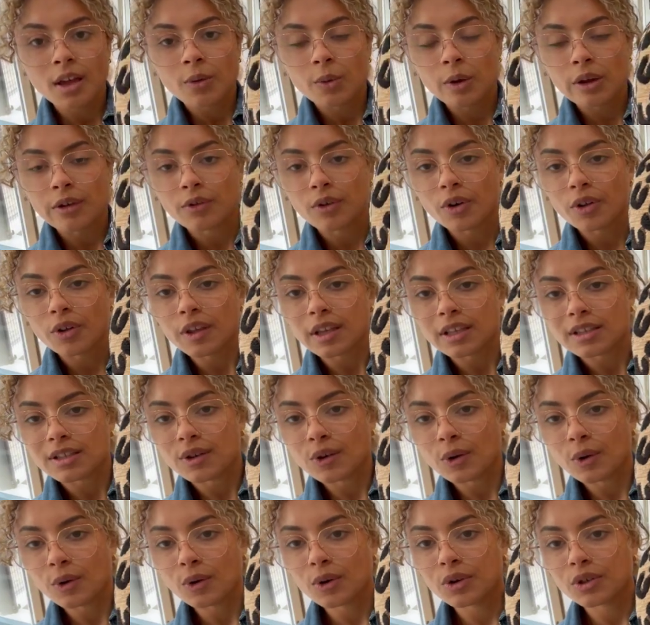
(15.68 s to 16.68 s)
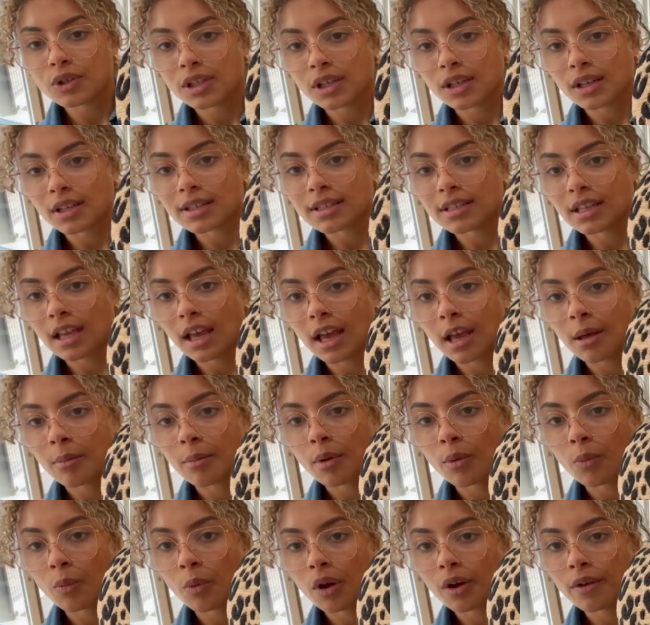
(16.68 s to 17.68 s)
we've got this gorgeous
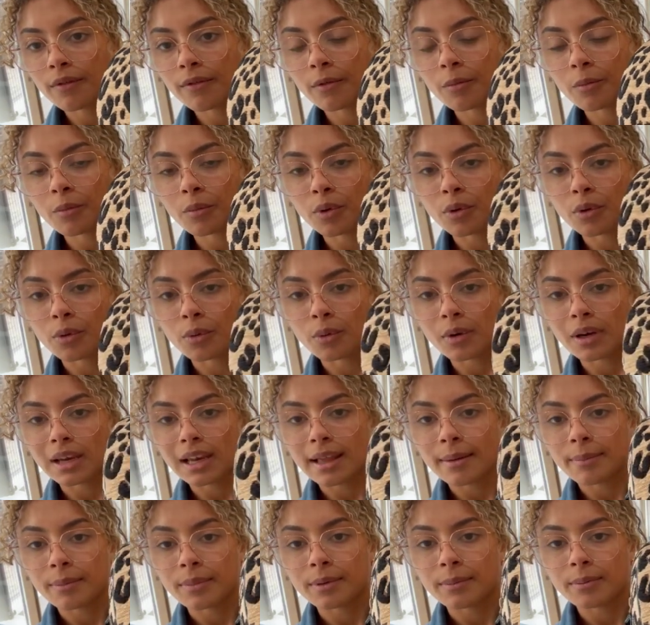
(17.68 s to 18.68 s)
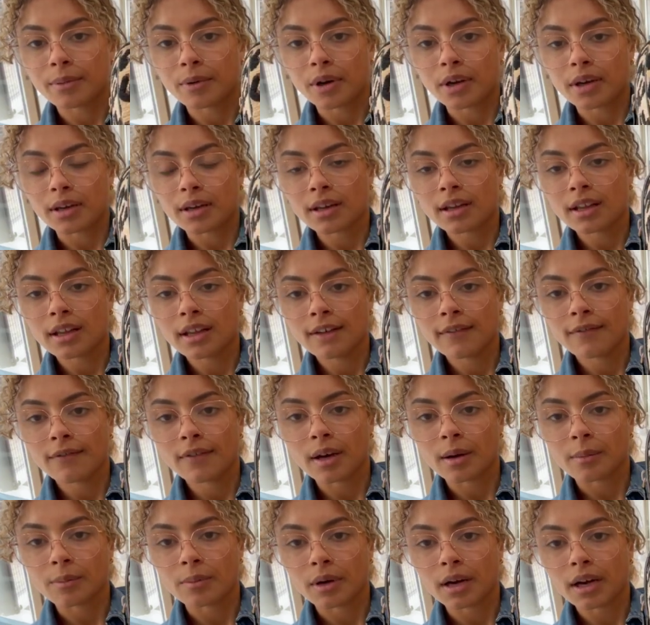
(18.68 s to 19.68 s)
woven wool leopard print
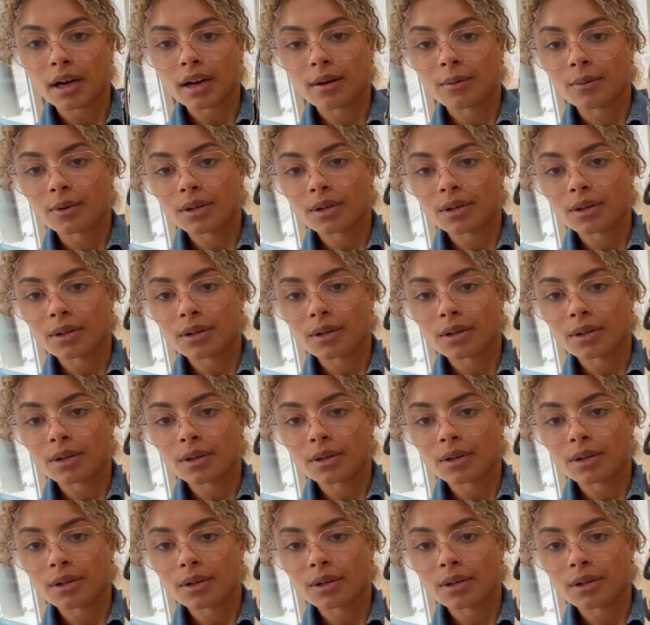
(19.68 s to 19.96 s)
fabric,